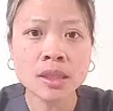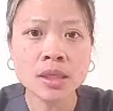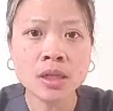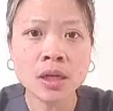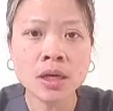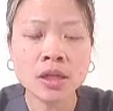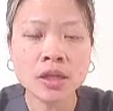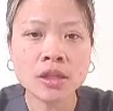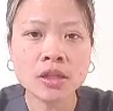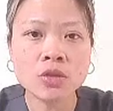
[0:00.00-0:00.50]

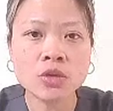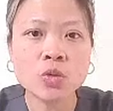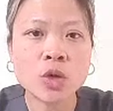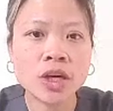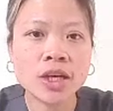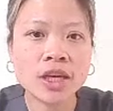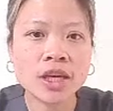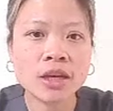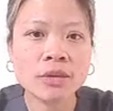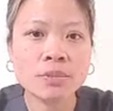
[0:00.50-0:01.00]
is
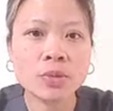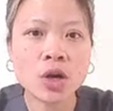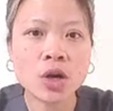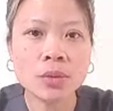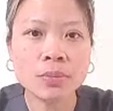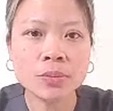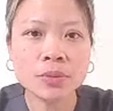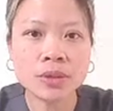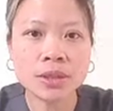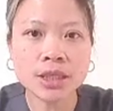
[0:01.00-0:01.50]
working
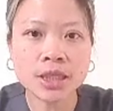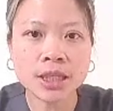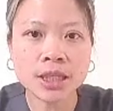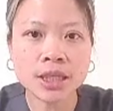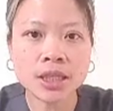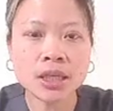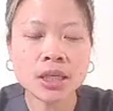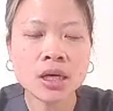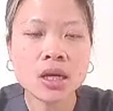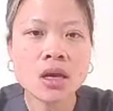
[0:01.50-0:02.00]

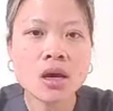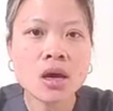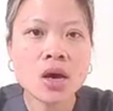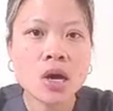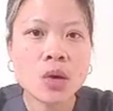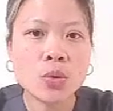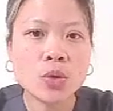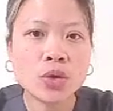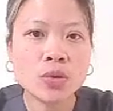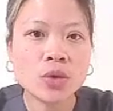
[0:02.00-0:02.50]
properly.
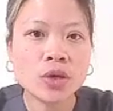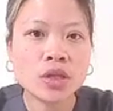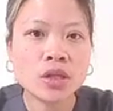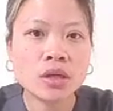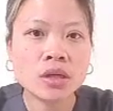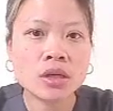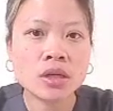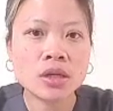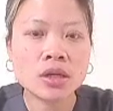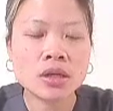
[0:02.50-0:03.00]
We want
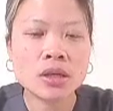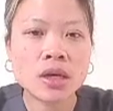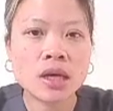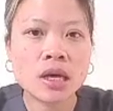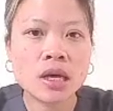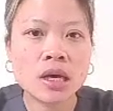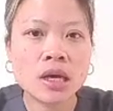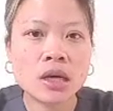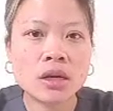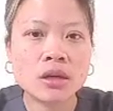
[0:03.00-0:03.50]

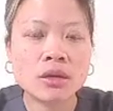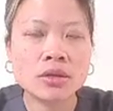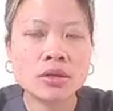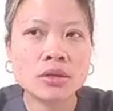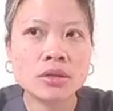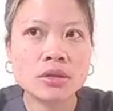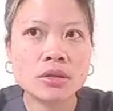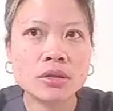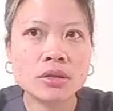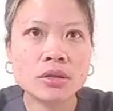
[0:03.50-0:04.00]

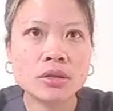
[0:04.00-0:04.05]
to